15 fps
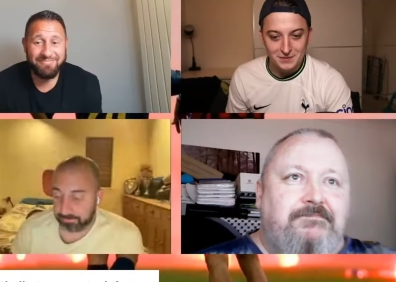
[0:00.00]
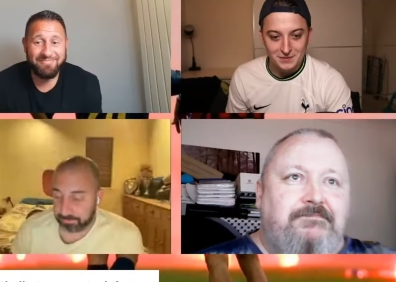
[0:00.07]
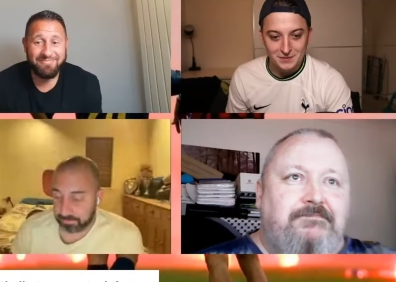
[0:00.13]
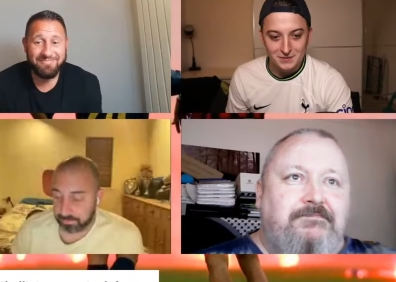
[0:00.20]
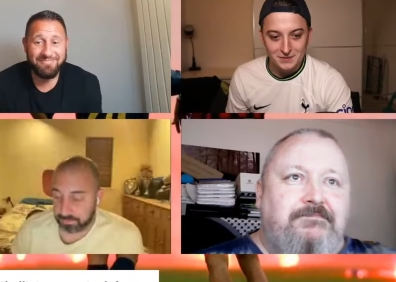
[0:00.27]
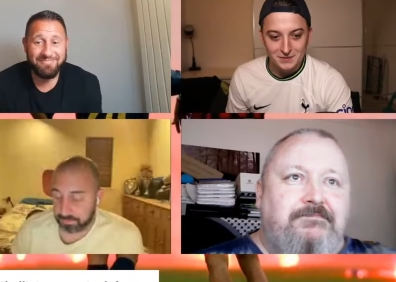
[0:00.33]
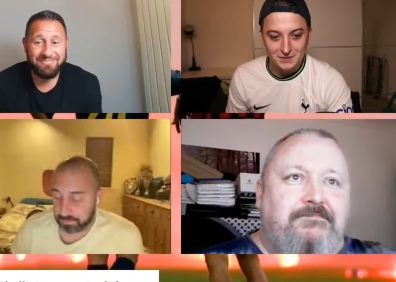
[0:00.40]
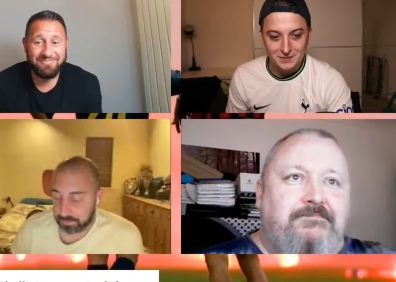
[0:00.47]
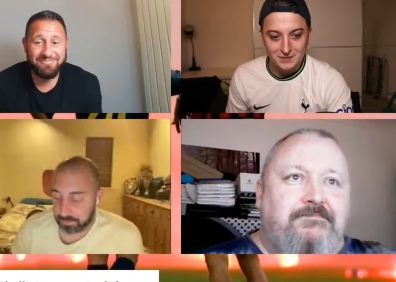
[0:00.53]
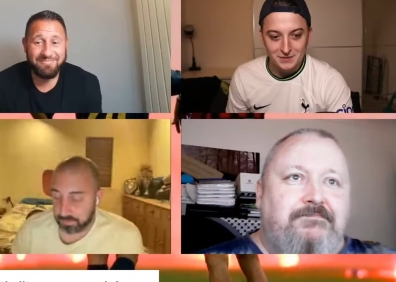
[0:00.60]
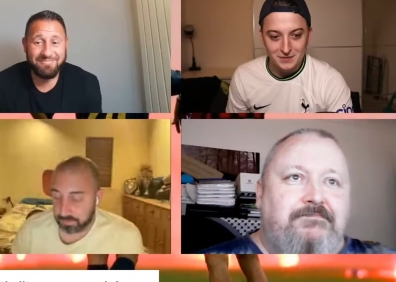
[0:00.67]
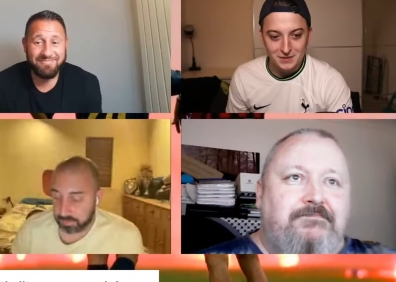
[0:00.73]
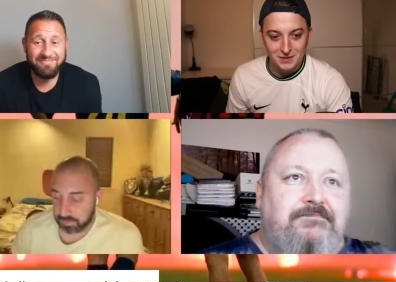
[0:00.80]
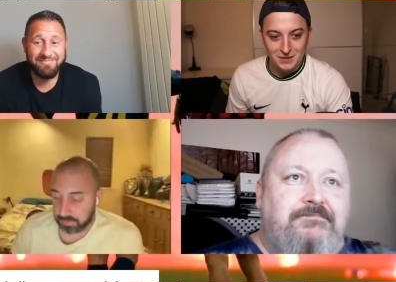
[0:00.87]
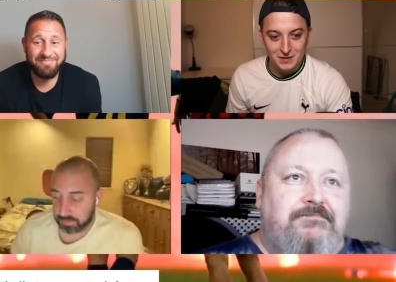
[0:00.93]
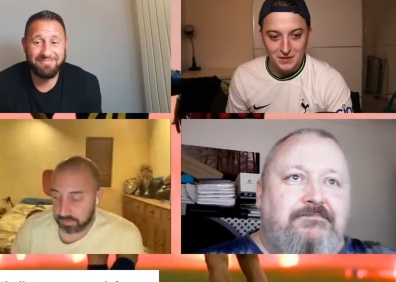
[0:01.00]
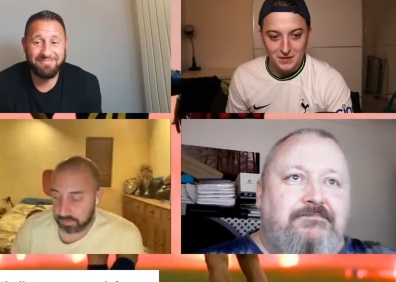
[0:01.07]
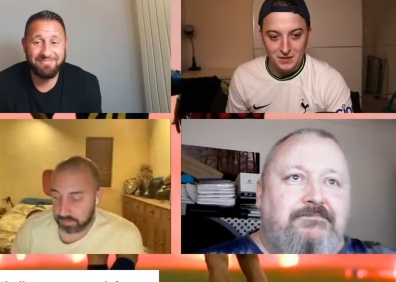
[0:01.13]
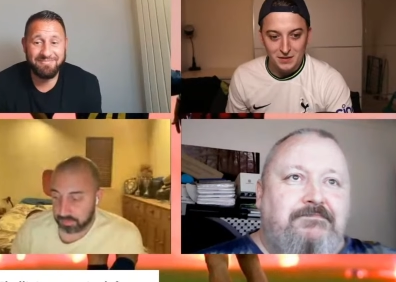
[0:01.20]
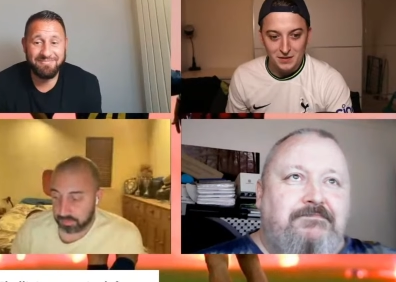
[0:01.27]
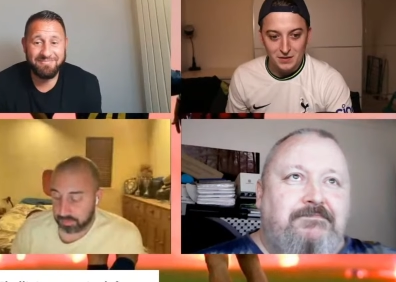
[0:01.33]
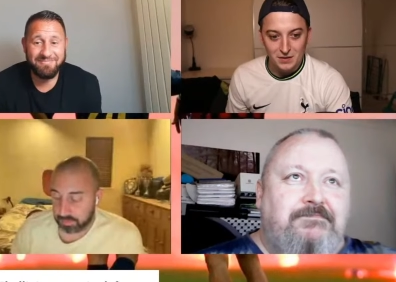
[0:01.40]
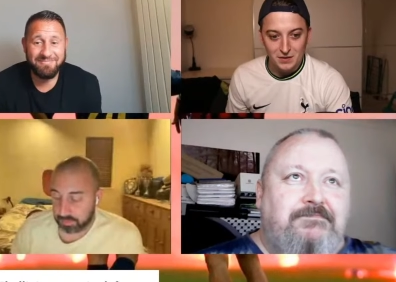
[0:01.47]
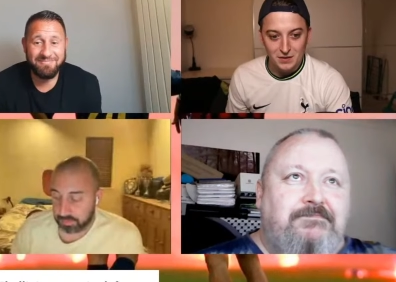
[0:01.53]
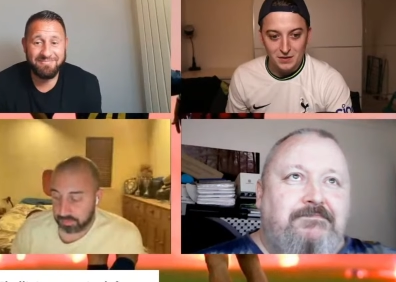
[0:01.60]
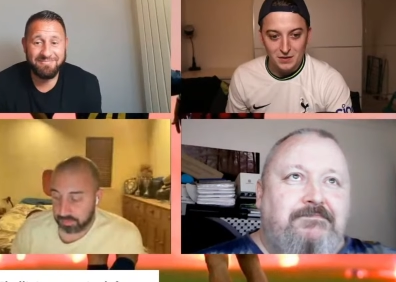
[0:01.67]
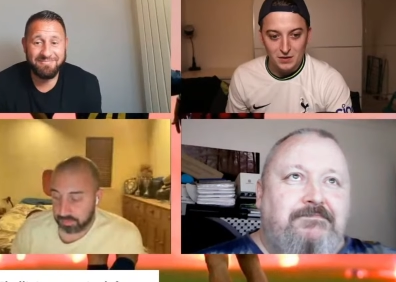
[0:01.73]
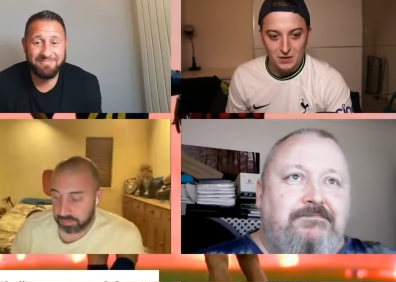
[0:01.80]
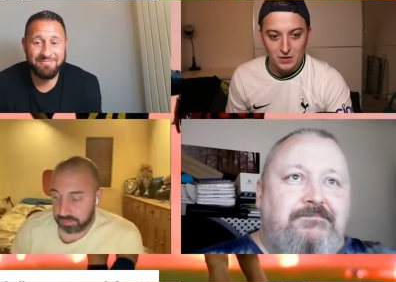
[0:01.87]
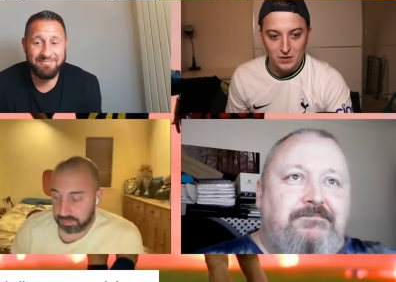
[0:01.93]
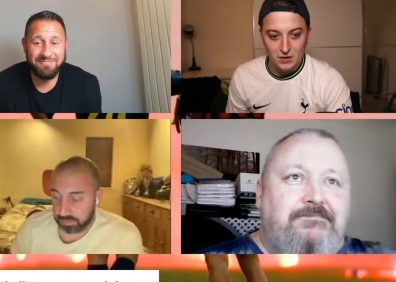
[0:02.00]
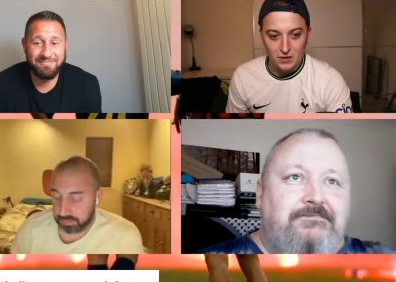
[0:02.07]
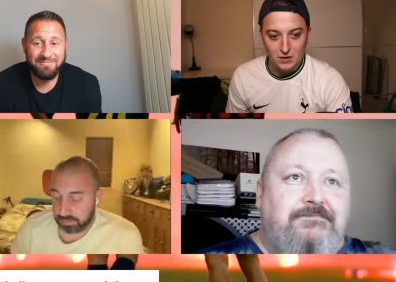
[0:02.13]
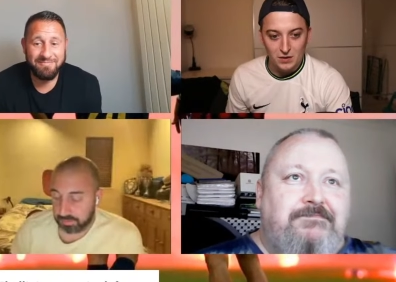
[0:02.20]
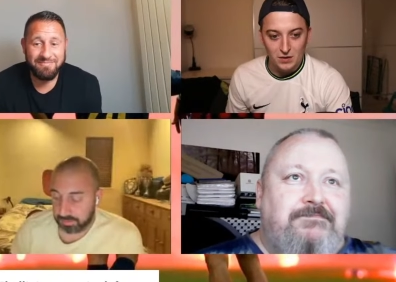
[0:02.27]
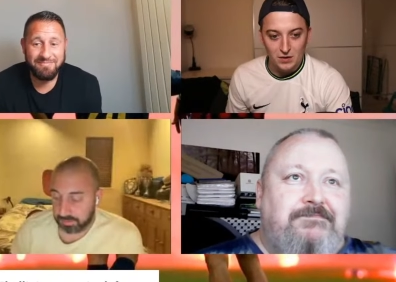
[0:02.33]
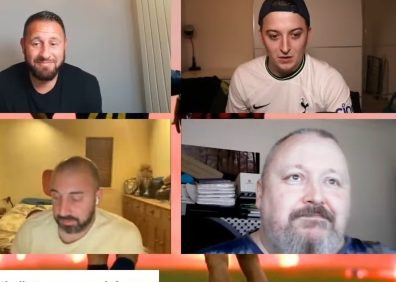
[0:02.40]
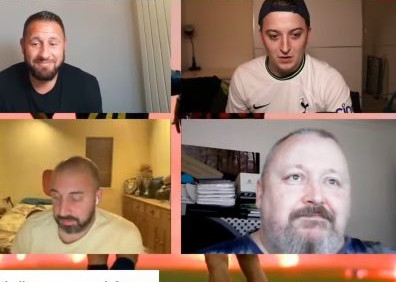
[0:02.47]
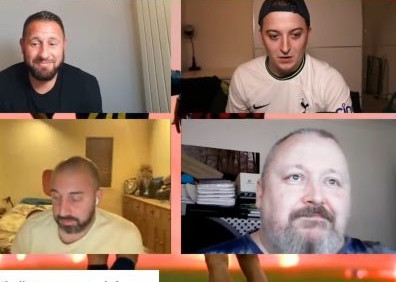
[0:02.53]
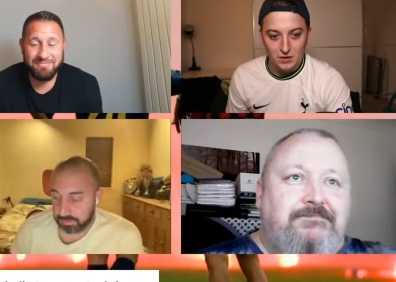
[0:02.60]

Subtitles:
(no one is talking)